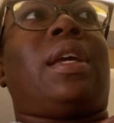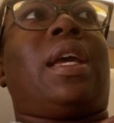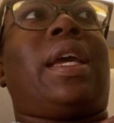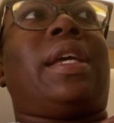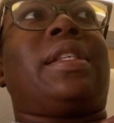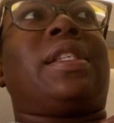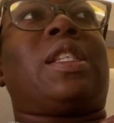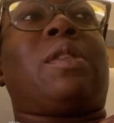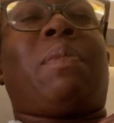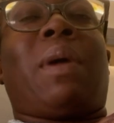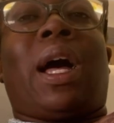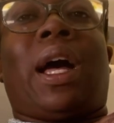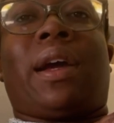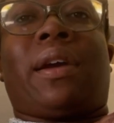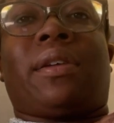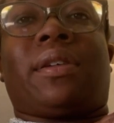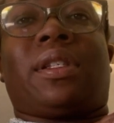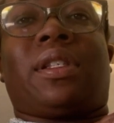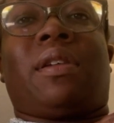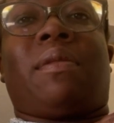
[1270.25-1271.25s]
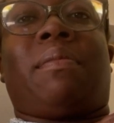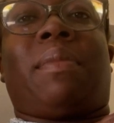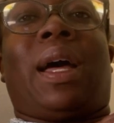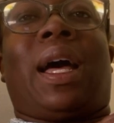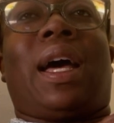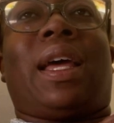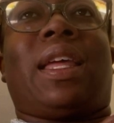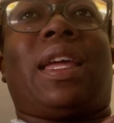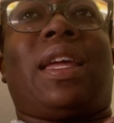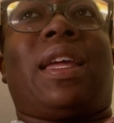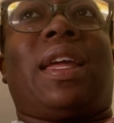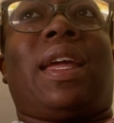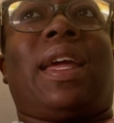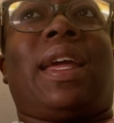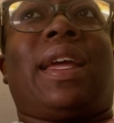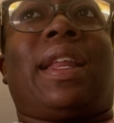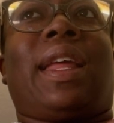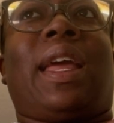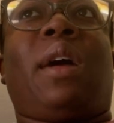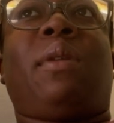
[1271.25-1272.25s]
inspire somebody
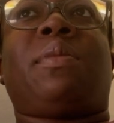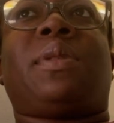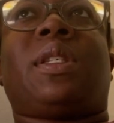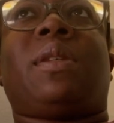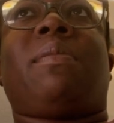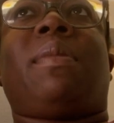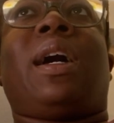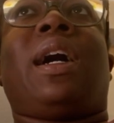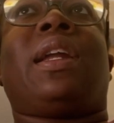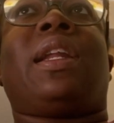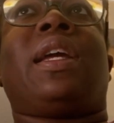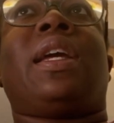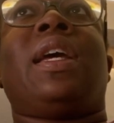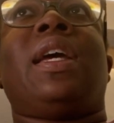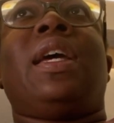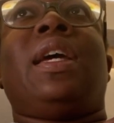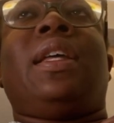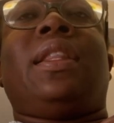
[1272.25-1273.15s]
and help somebody